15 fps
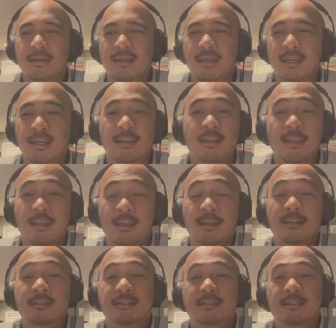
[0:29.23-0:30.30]
it
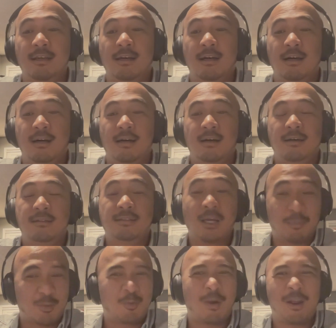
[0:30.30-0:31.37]
is
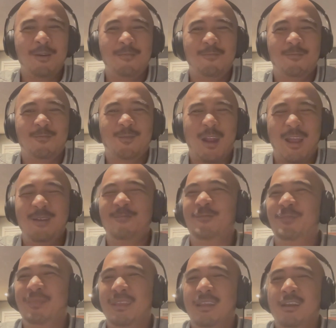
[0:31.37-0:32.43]
Tupperware, right?
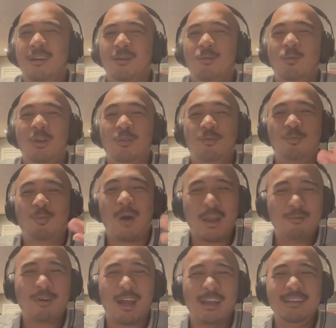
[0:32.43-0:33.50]
With white
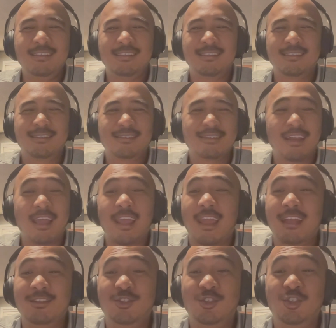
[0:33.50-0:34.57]
rice
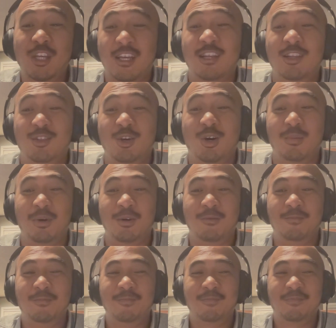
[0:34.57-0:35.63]
and chicken adobo.
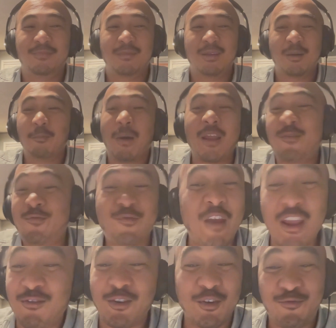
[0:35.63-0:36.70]
My
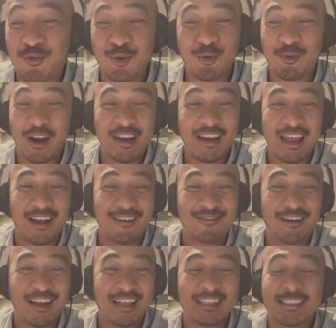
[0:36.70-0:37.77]
favorite food right now,
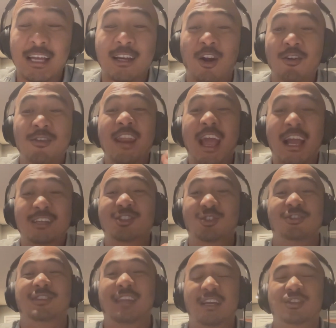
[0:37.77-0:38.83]
right? That's like our national
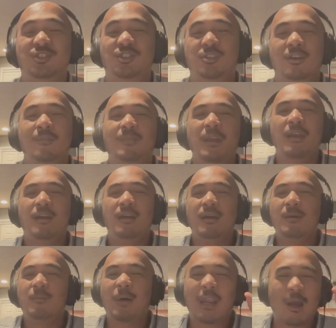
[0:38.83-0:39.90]
dish.
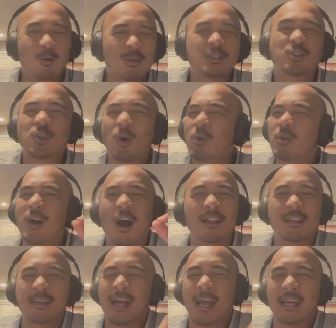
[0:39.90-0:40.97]
But I was so
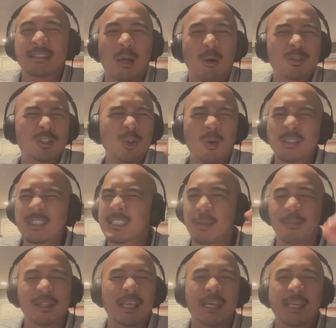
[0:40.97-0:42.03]
colonized. I was so
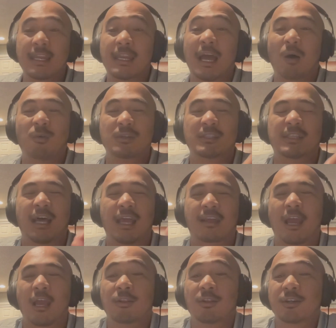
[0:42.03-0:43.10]
assimilated. I
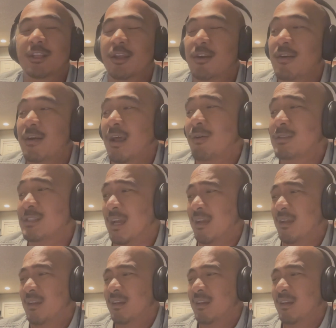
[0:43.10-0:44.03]
looked at her and I was like,